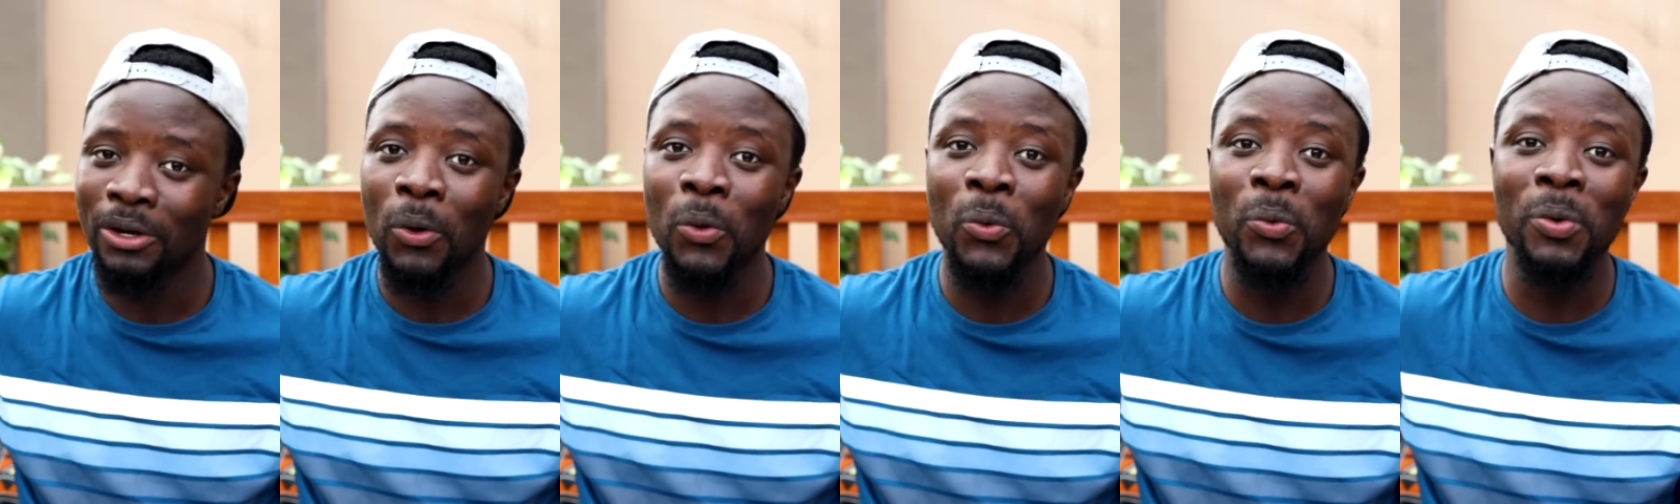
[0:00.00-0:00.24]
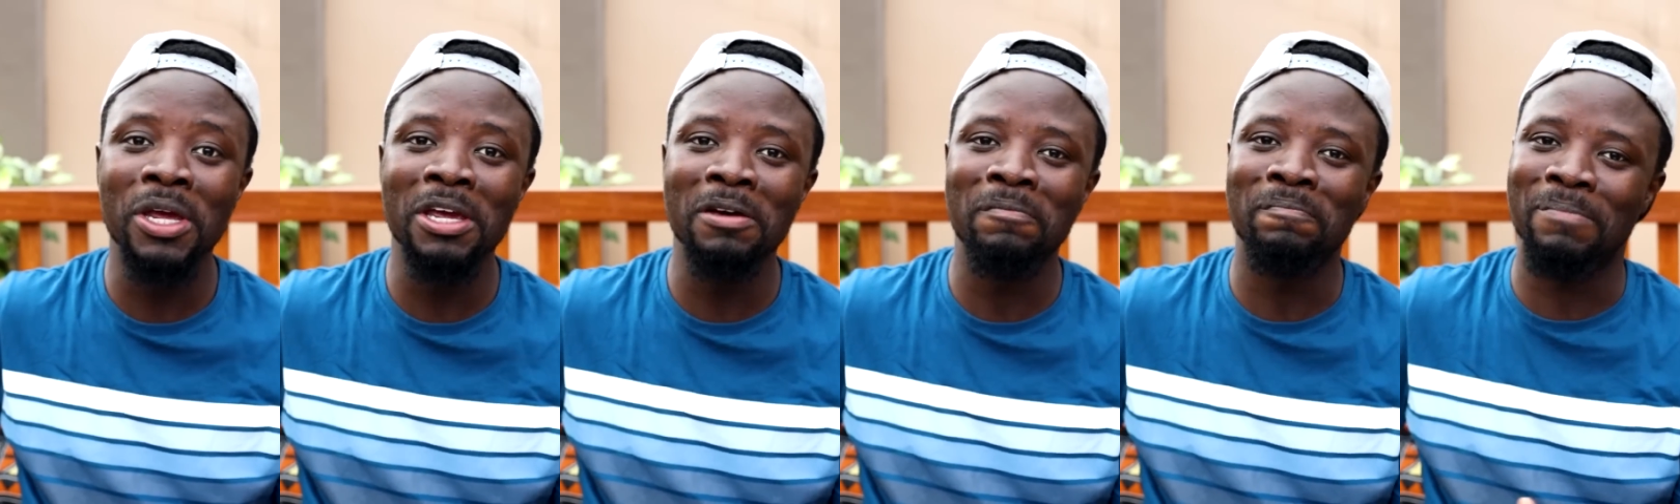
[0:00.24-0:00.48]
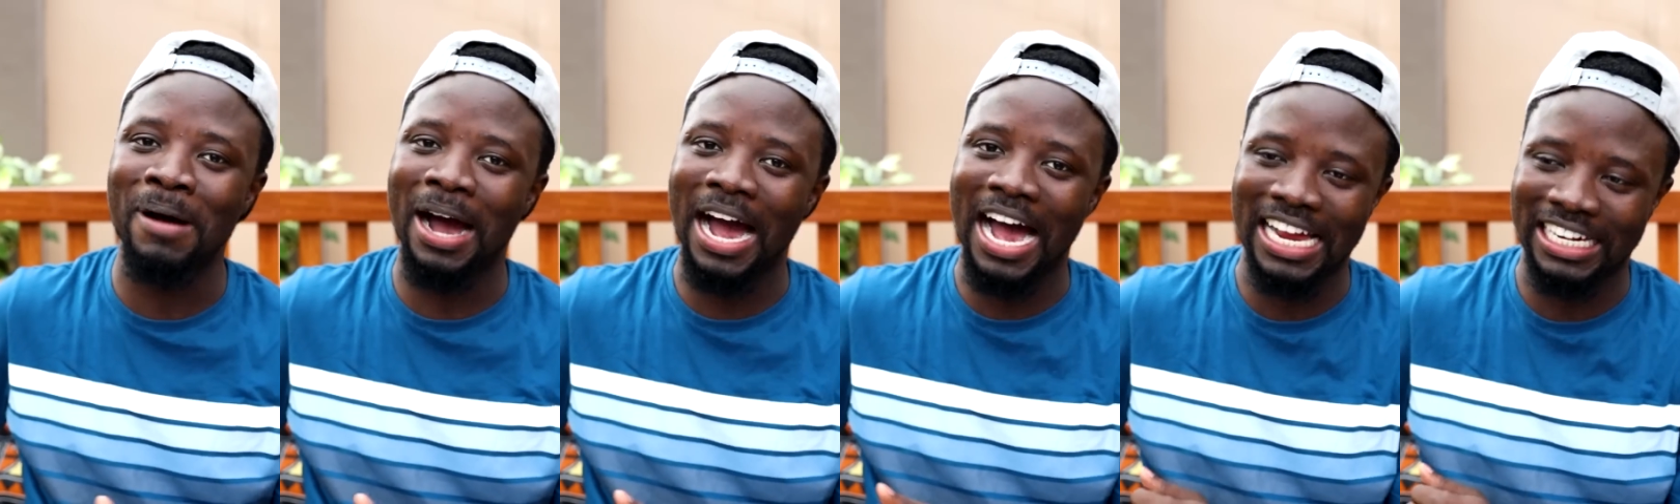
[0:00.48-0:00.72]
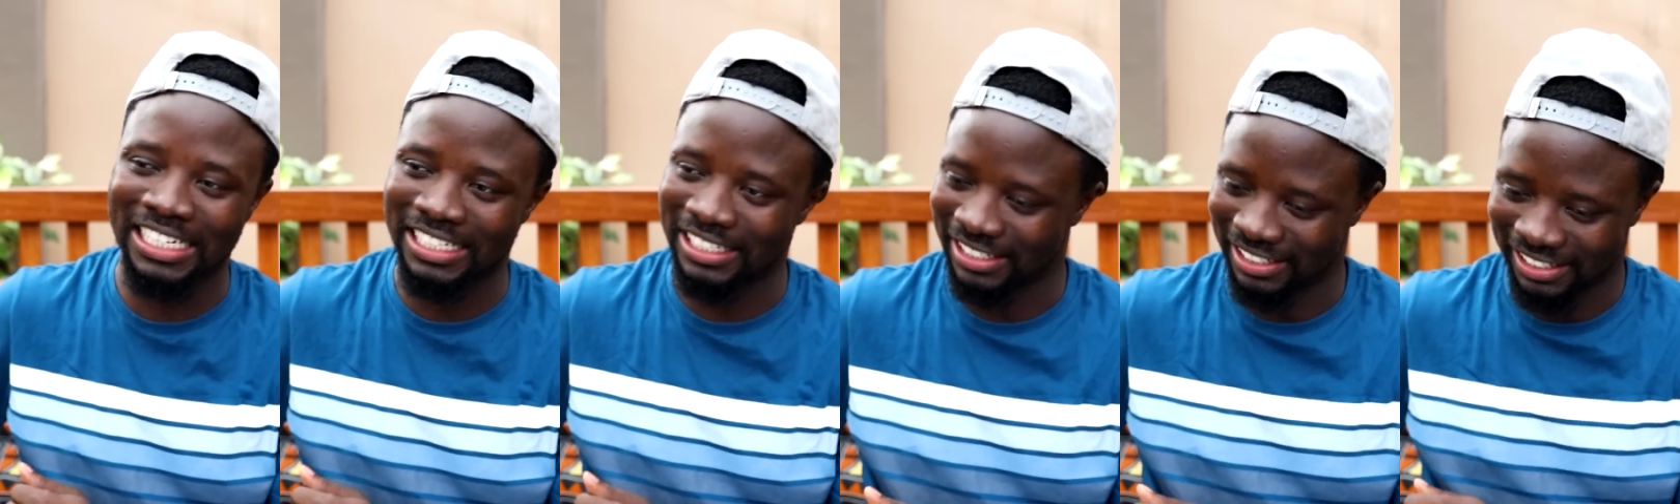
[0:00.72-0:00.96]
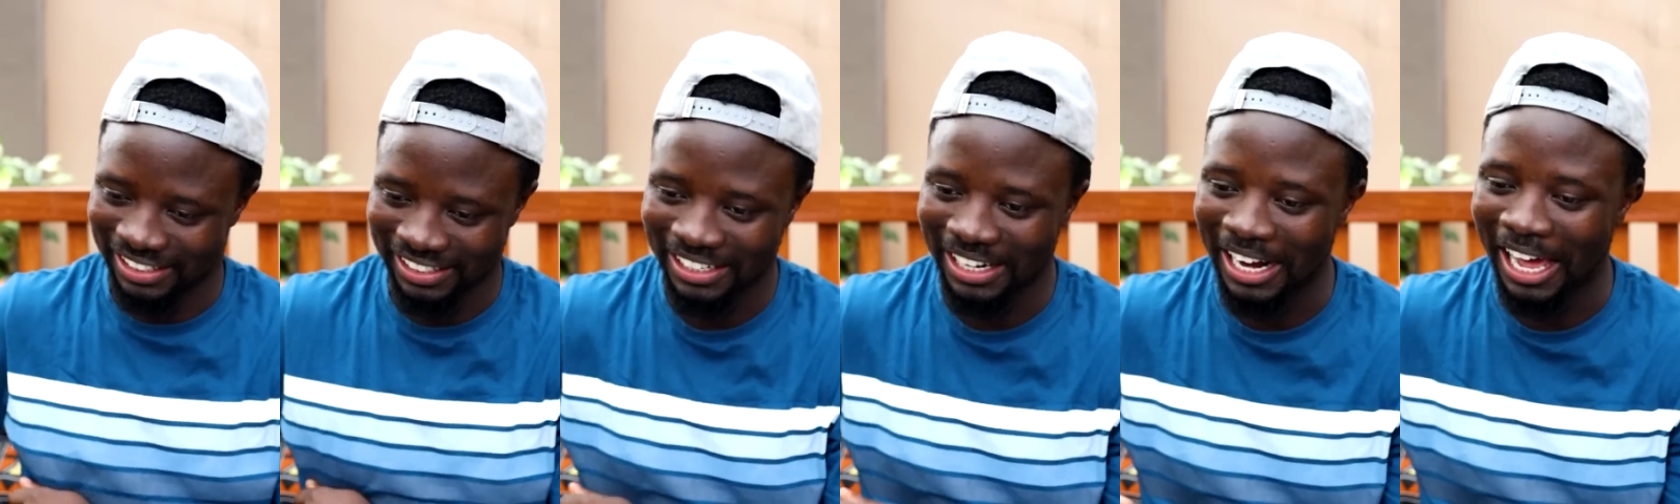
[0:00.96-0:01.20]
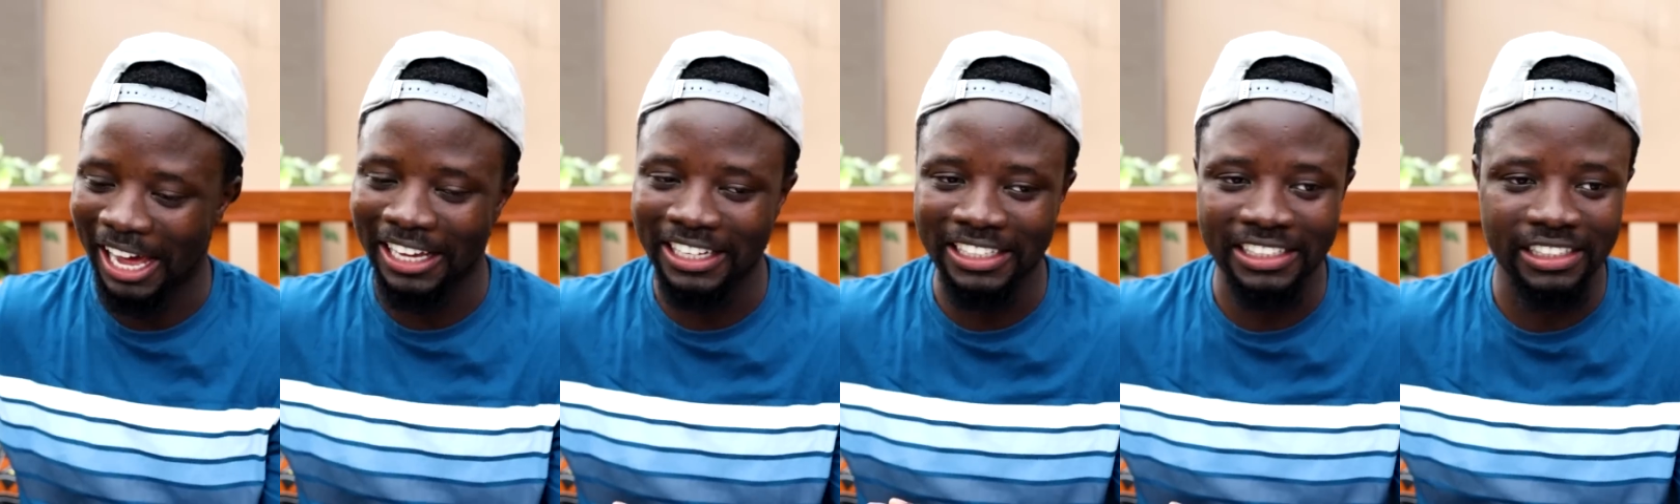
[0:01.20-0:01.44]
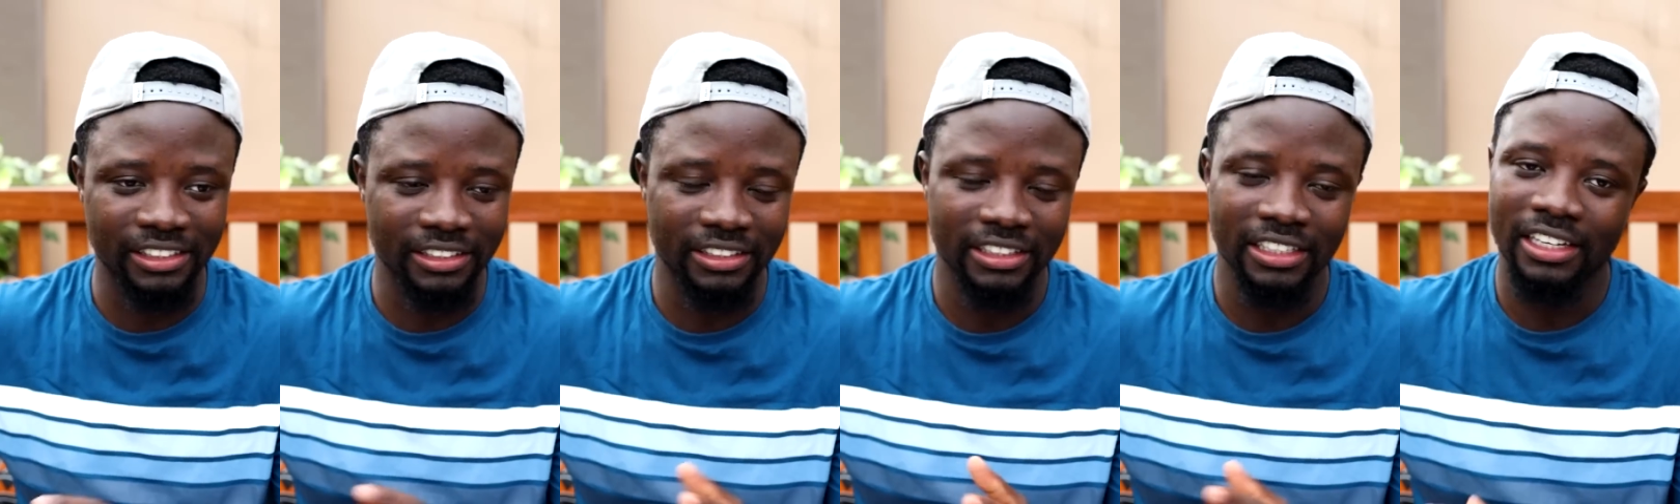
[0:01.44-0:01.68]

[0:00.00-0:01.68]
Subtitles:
We bad, like,